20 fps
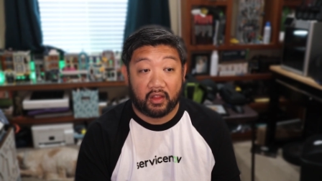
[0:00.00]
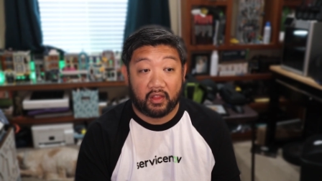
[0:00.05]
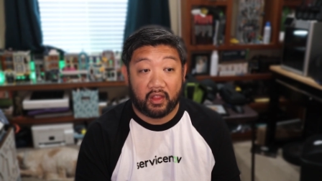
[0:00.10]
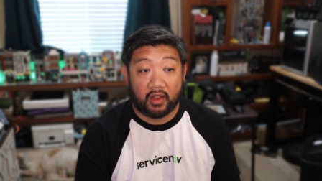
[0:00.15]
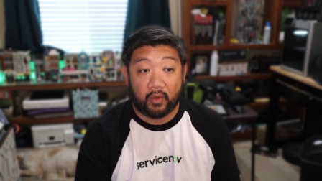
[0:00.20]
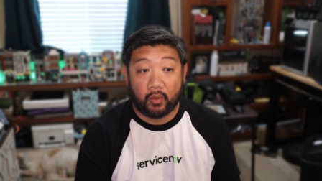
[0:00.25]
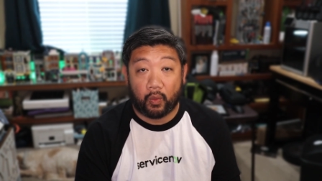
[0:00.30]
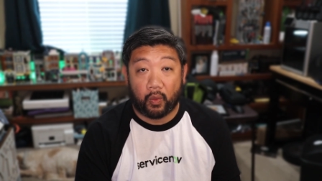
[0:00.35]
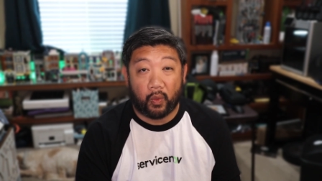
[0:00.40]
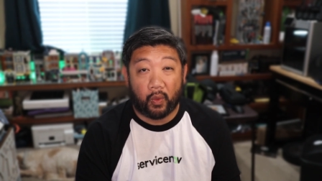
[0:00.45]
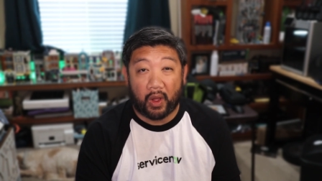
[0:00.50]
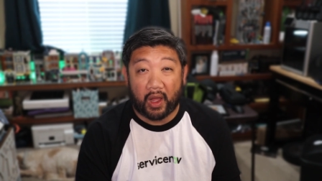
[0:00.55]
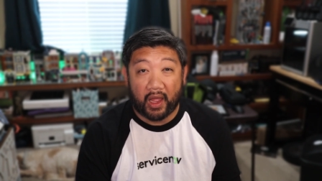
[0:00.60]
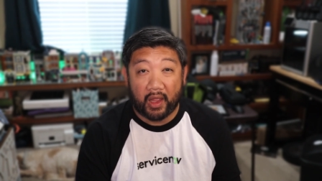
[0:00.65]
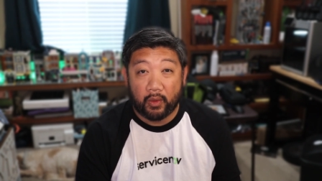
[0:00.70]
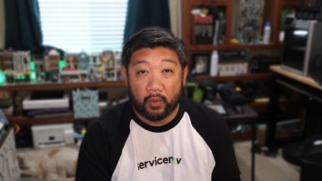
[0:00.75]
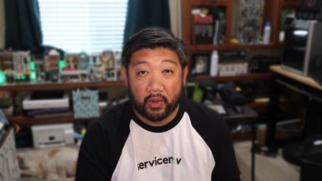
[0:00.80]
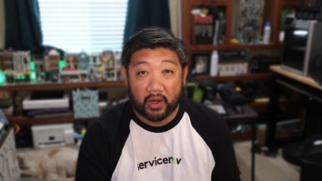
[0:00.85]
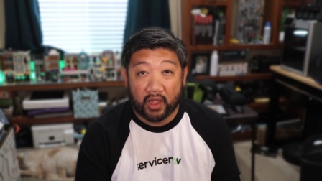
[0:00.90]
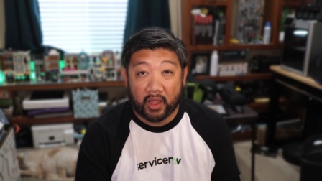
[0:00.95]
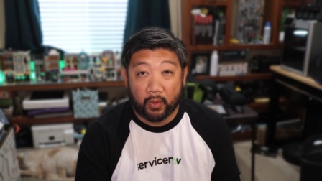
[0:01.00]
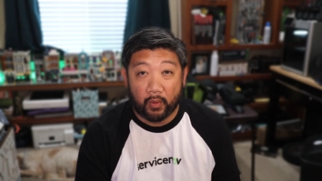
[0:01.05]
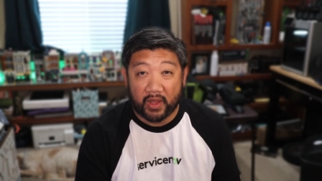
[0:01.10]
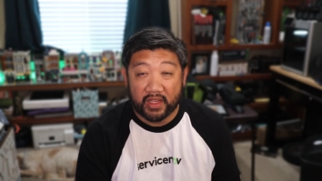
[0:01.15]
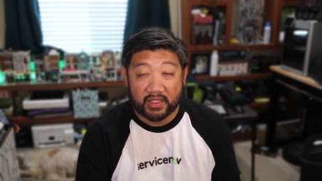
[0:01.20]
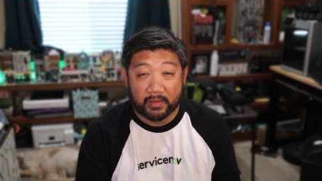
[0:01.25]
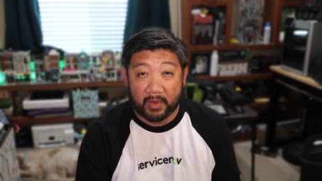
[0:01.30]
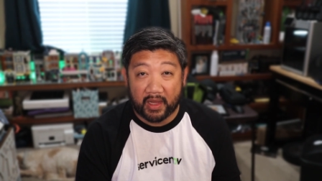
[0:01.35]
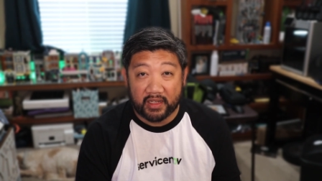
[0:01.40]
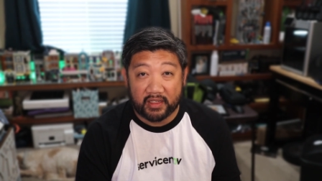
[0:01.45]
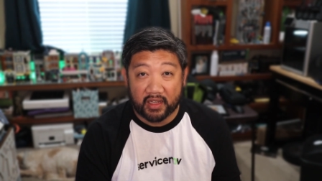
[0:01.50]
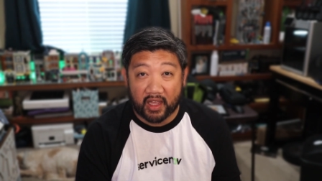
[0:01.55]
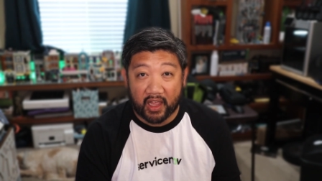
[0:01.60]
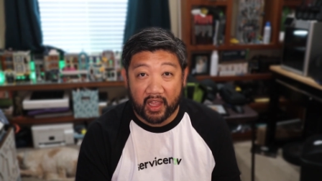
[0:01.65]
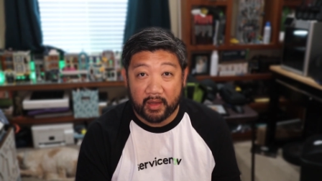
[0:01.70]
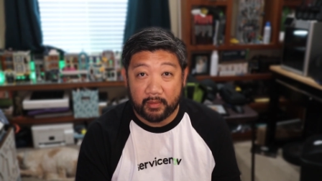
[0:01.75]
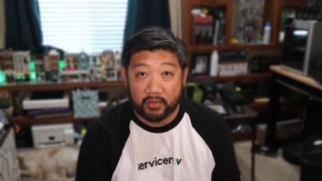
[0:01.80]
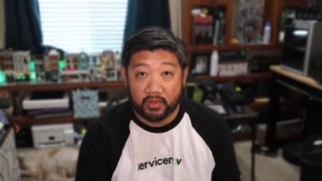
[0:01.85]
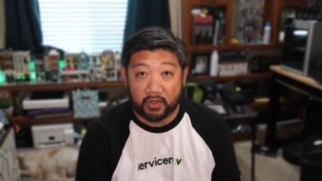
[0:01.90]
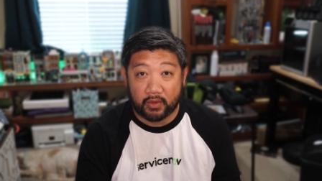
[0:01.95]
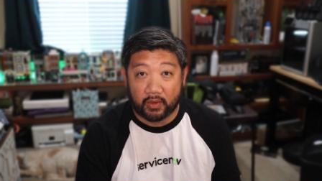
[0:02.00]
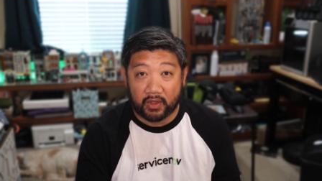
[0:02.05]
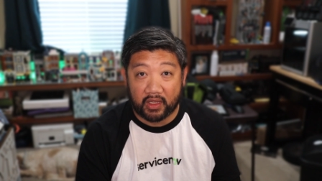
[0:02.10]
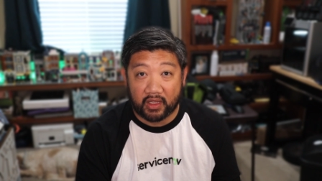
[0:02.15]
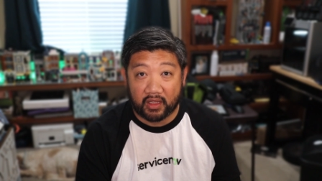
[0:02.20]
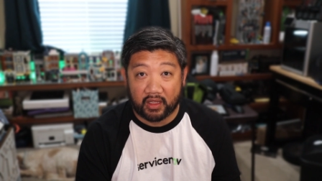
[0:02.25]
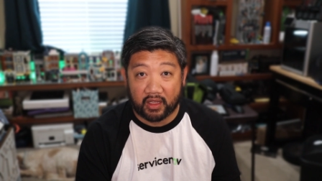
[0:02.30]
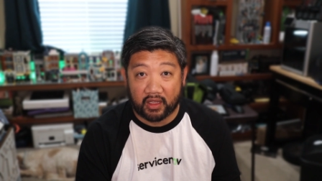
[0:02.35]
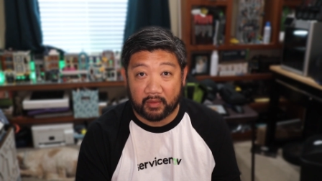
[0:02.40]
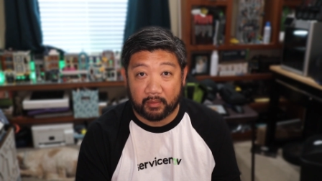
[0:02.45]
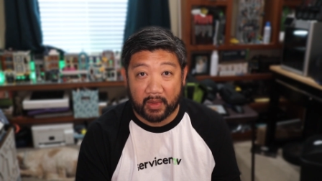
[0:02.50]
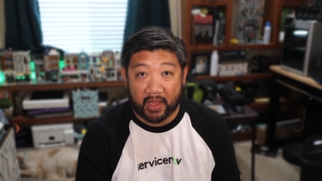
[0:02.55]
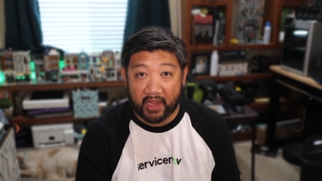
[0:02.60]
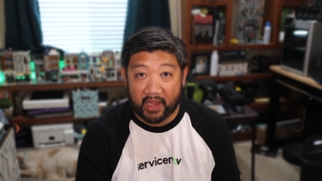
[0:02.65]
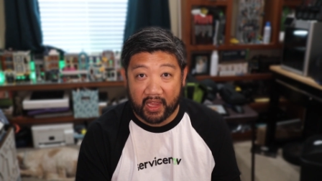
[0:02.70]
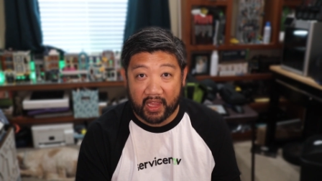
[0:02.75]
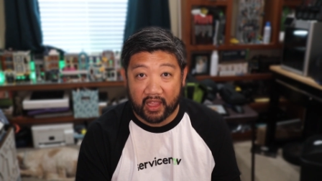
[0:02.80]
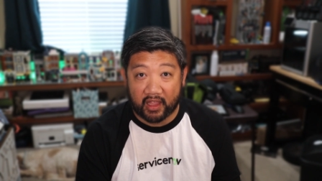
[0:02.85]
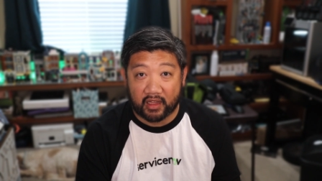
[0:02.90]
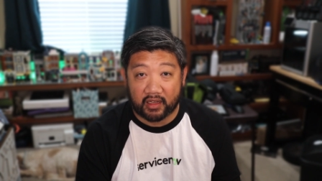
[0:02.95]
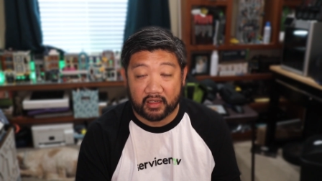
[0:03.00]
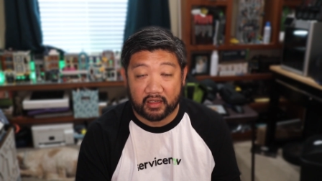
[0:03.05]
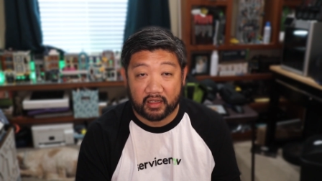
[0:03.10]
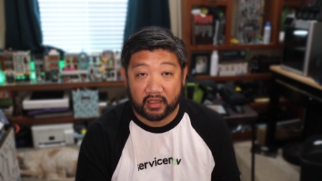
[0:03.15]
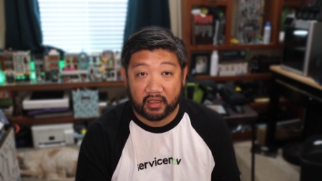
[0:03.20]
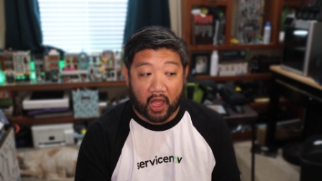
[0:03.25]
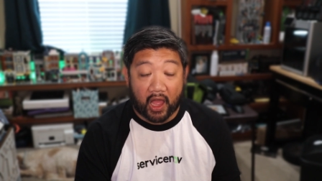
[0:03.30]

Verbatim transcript: then why would I waste my time doing it by hand?